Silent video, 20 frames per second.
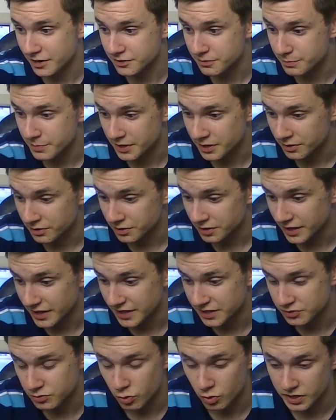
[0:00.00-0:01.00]
Bell
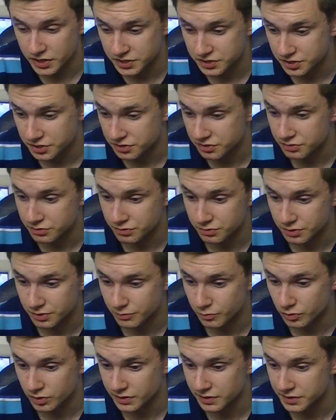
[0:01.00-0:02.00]
822
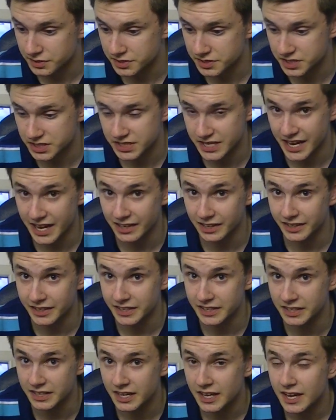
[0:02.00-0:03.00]
was
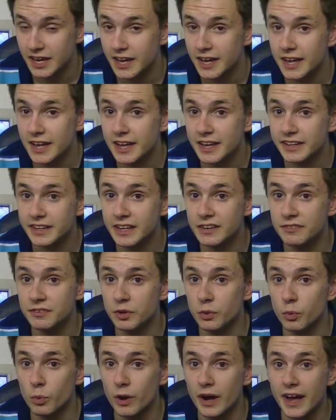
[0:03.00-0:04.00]
sadly given
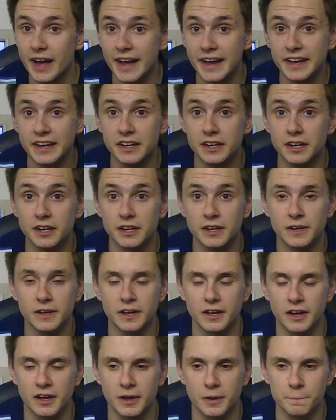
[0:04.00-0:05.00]
away,
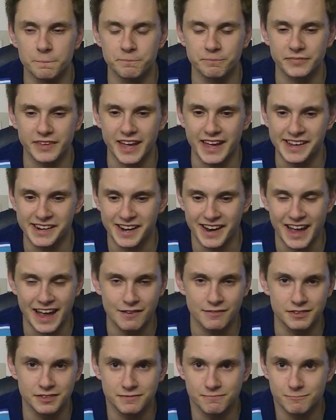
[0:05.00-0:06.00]
and I
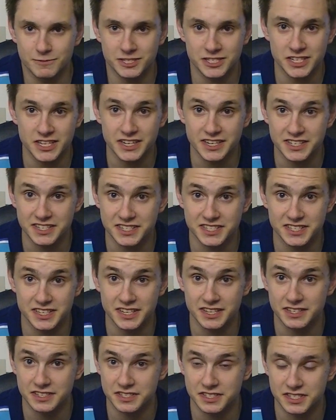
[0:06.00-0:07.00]
haven't seen it
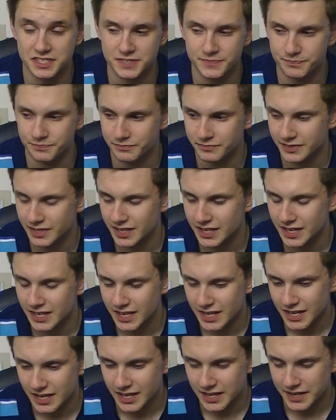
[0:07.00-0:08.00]
since.
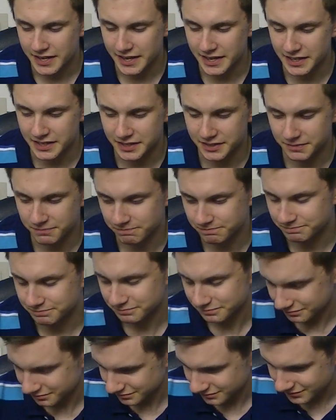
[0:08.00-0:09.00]
And
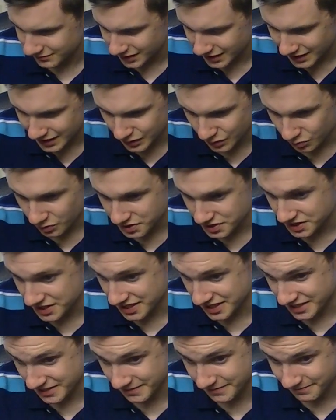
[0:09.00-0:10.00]
it was
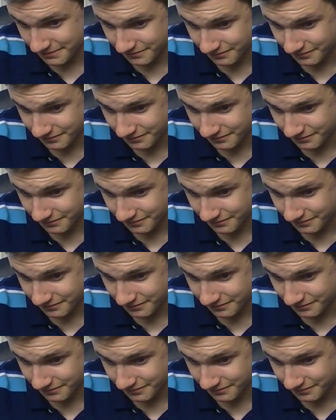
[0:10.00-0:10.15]
in